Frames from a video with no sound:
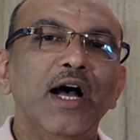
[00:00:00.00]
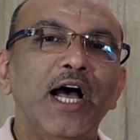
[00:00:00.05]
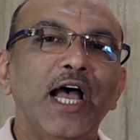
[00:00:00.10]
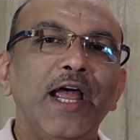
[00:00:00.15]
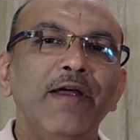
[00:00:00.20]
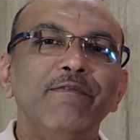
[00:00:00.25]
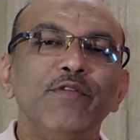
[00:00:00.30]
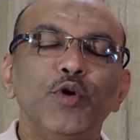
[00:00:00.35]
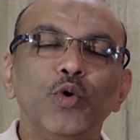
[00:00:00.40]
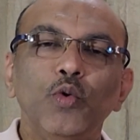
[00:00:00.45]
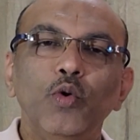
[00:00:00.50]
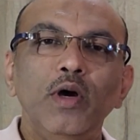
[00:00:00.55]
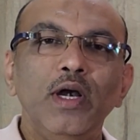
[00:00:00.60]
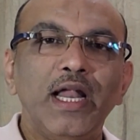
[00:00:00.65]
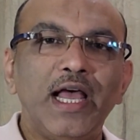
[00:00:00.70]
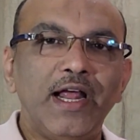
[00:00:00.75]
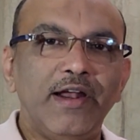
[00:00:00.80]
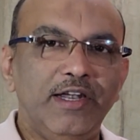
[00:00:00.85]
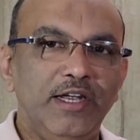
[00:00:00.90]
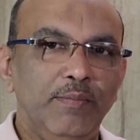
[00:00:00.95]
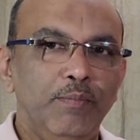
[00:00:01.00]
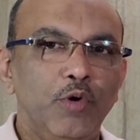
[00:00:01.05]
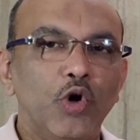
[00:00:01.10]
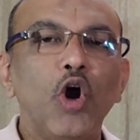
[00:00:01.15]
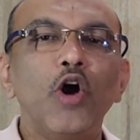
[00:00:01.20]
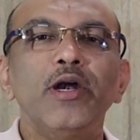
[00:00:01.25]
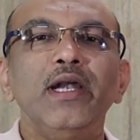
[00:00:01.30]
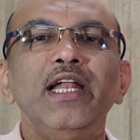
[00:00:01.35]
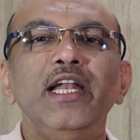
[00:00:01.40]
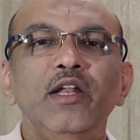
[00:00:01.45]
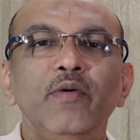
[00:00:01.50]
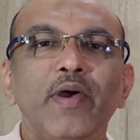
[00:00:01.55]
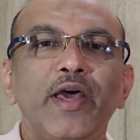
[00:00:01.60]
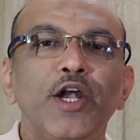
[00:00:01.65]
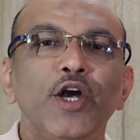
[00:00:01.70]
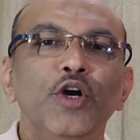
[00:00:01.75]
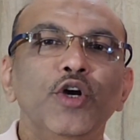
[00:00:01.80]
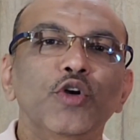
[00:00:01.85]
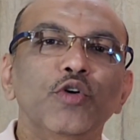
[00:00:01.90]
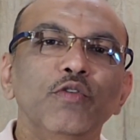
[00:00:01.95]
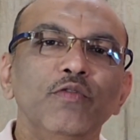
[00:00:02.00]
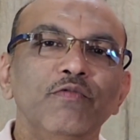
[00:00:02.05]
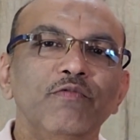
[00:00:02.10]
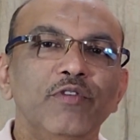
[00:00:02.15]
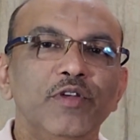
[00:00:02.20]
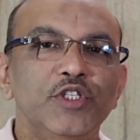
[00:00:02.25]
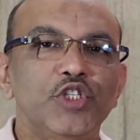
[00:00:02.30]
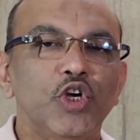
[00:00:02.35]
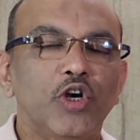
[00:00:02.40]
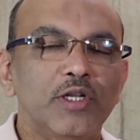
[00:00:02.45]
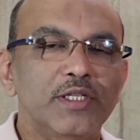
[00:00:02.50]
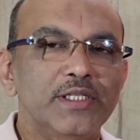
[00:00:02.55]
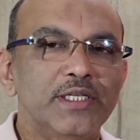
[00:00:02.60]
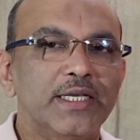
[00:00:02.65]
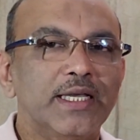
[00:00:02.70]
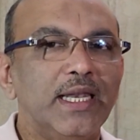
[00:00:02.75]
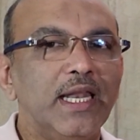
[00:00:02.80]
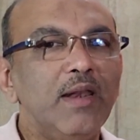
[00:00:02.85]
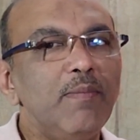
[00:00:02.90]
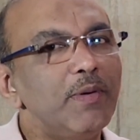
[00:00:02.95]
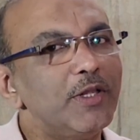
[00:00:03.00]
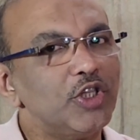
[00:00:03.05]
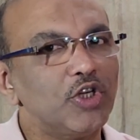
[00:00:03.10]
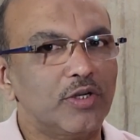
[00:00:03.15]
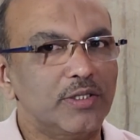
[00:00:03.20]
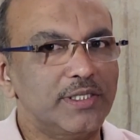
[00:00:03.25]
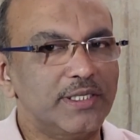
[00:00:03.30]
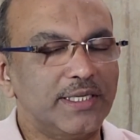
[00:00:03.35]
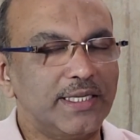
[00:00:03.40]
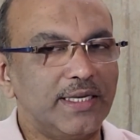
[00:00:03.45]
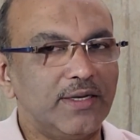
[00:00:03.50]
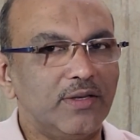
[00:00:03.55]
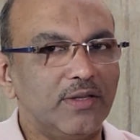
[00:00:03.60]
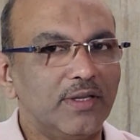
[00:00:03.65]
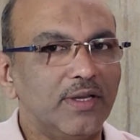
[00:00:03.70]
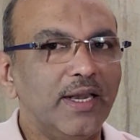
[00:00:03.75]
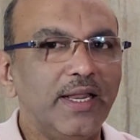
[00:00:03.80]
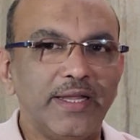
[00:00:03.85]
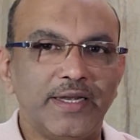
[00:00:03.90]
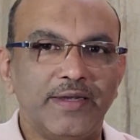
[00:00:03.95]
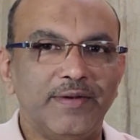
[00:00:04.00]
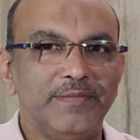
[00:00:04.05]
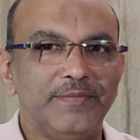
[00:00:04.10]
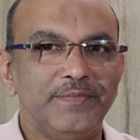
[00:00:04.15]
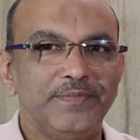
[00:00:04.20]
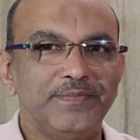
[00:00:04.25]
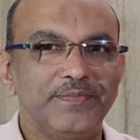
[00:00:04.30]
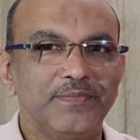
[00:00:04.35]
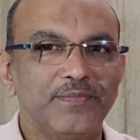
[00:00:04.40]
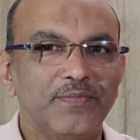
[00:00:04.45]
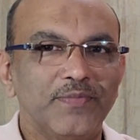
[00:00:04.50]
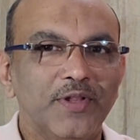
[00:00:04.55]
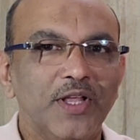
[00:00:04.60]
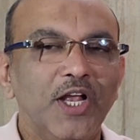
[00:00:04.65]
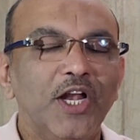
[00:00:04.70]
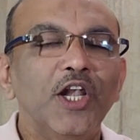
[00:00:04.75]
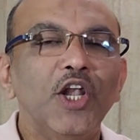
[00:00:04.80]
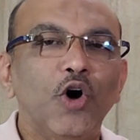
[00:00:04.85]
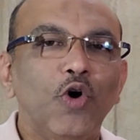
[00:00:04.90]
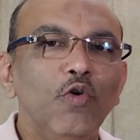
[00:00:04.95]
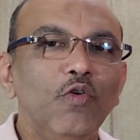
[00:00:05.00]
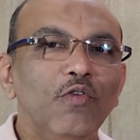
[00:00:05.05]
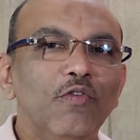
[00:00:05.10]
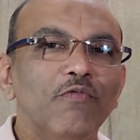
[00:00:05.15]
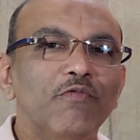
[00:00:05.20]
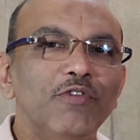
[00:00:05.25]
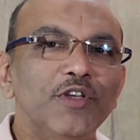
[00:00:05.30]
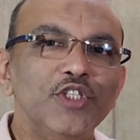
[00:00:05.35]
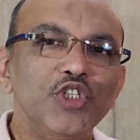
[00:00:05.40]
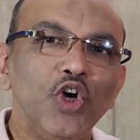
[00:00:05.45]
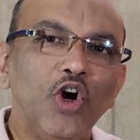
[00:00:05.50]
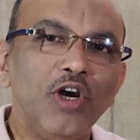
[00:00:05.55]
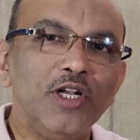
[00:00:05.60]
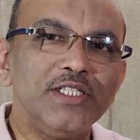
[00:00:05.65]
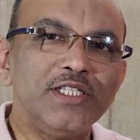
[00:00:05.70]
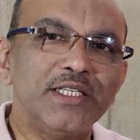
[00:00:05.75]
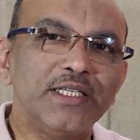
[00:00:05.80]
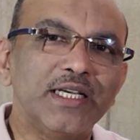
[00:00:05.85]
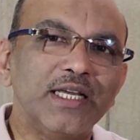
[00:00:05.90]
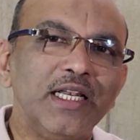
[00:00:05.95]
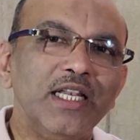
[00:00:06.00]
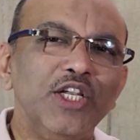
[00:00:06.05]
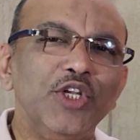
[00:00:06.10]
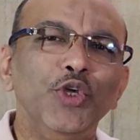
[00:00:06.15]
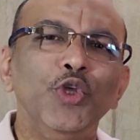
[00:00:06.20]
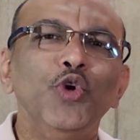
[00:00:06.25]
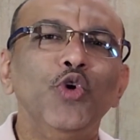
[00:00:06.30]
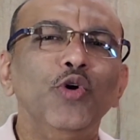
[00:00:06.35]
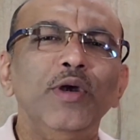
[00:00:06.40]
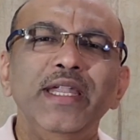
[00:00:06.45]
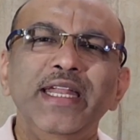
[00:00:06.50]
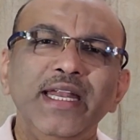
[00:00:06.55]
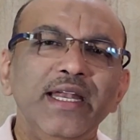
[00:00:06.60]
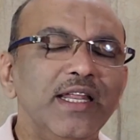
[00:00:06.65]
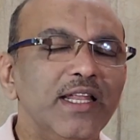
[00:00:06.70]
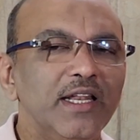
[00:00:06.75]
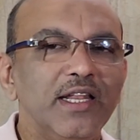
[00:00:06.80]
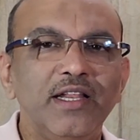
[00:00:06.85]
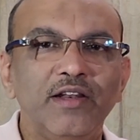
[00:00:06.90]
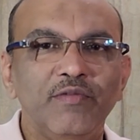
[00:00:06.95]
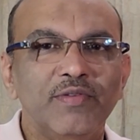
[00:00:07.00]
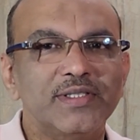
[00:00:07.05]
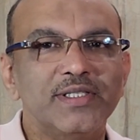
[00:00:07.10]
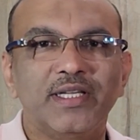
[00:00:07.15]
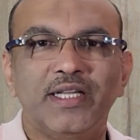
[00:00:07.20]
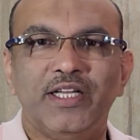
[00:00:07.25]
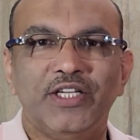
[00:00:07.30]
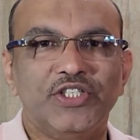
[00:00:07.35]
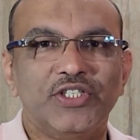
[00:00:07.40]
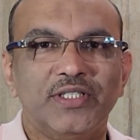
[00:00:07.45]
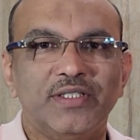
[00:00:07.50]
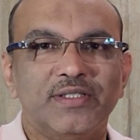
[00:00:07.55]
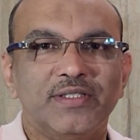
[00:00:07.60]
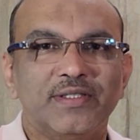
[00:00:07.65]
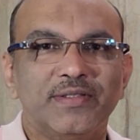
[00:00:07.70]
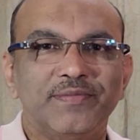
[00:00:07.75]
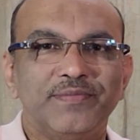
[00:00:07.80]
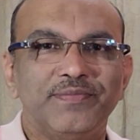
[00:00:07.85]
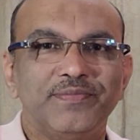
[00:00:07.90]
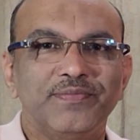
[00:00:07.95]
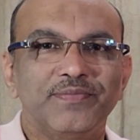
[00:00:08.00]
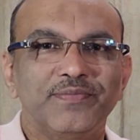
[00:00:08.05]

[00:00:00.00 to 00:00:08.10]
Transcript: I have told I broadly divide into physiological and pathological. Correct. Now, physiological, you don't need any investigations.